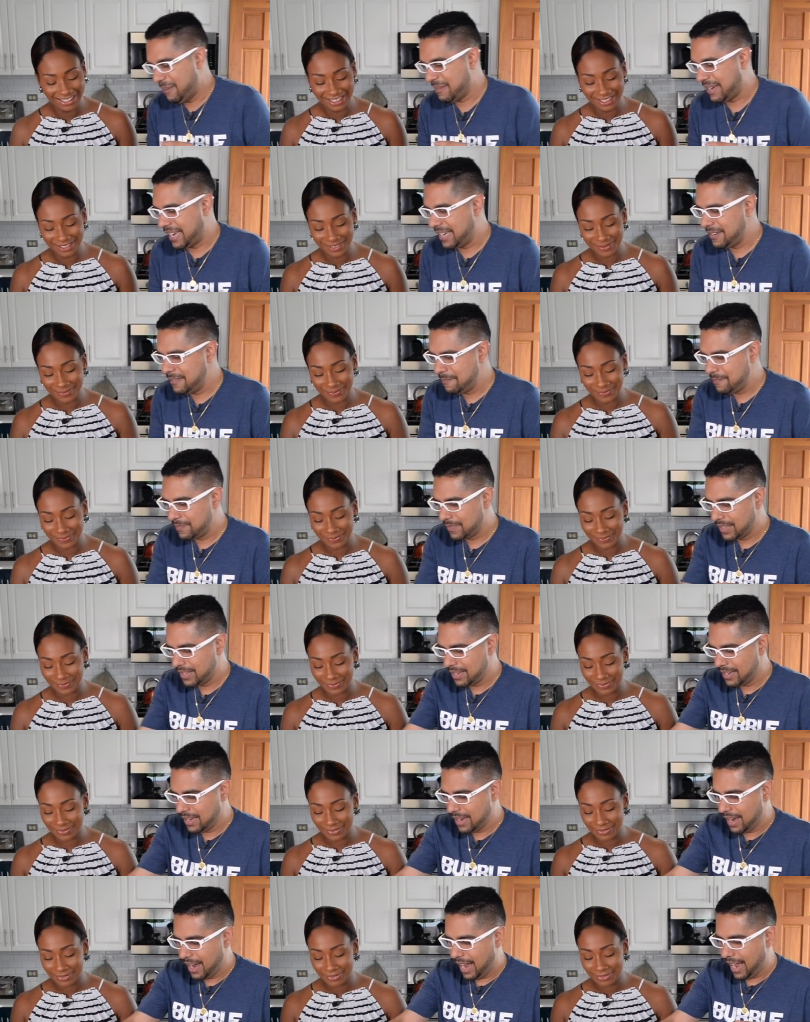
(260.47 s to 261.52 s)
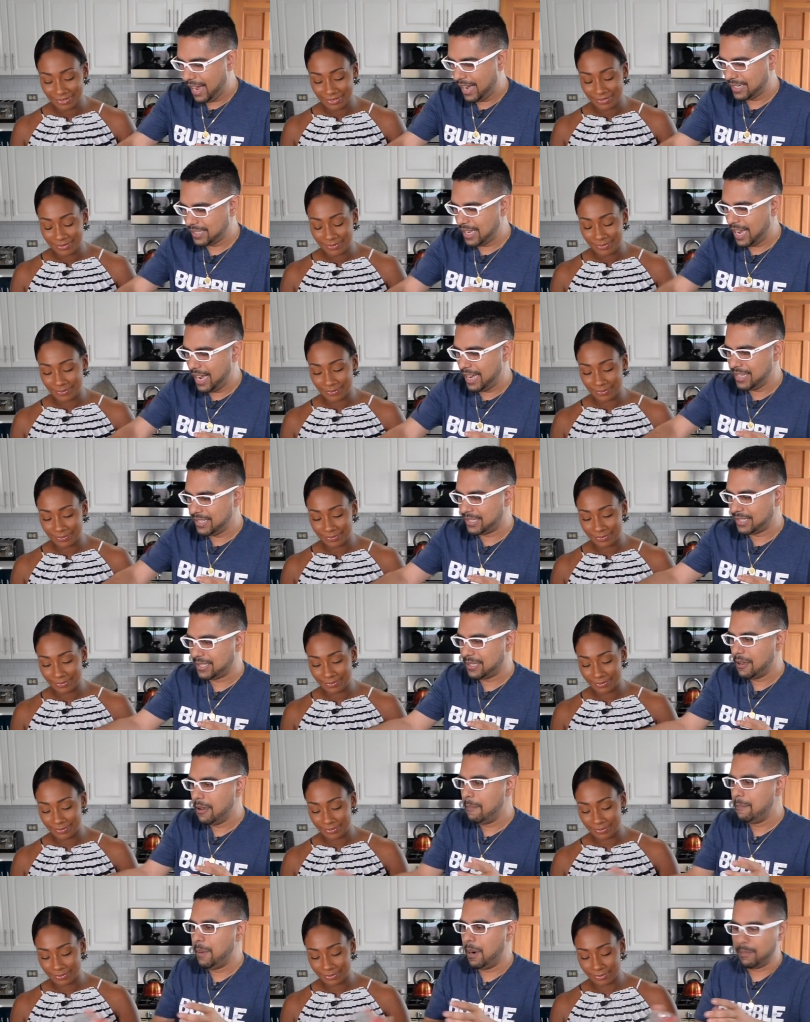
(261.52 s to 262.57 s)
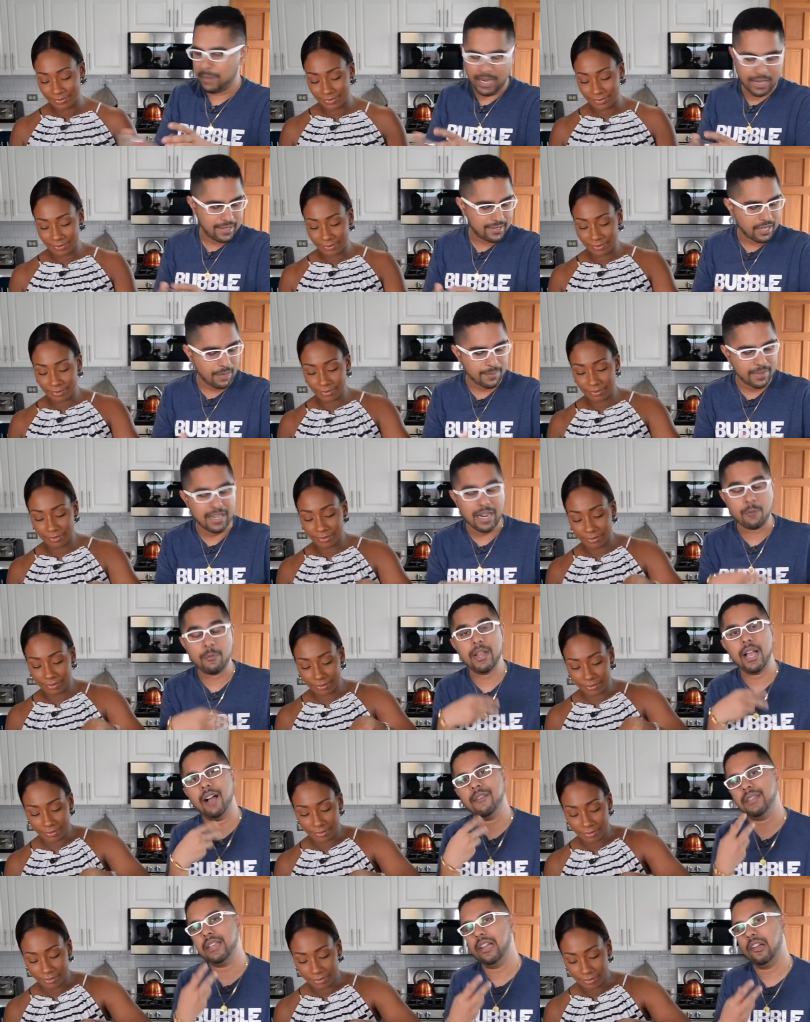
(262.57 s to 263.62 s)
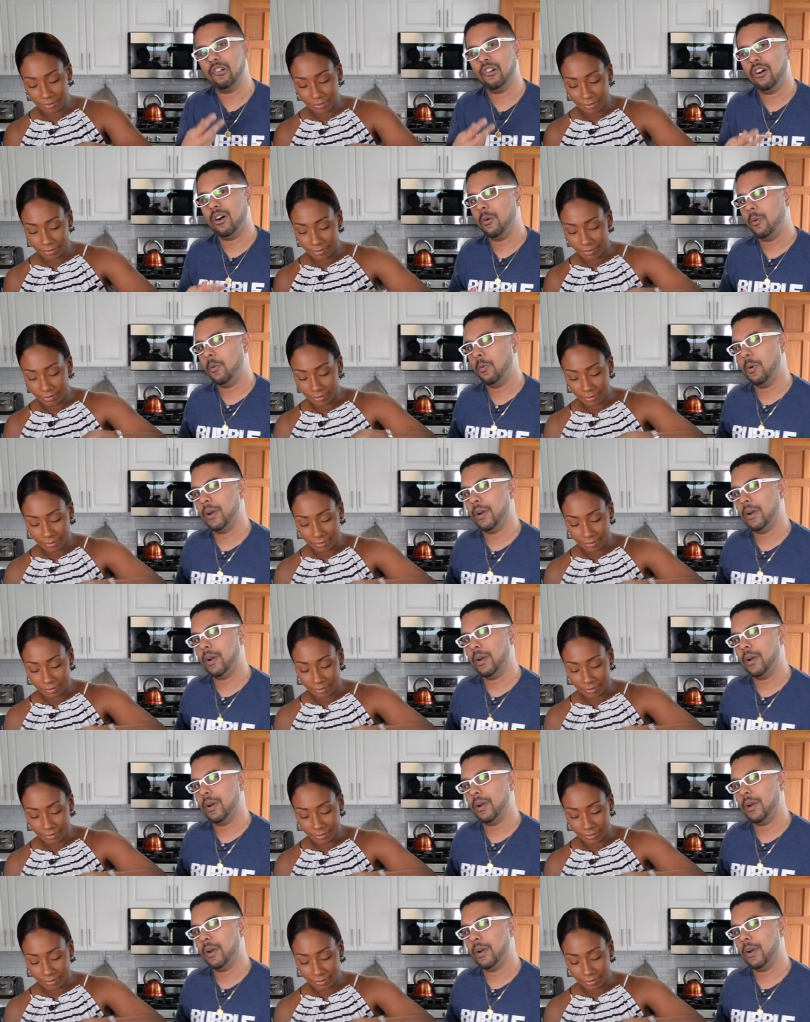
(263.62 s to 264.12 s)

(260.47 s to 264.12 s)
Speaker 1: pumpkin. And guys, pumpkin is something that we have year round.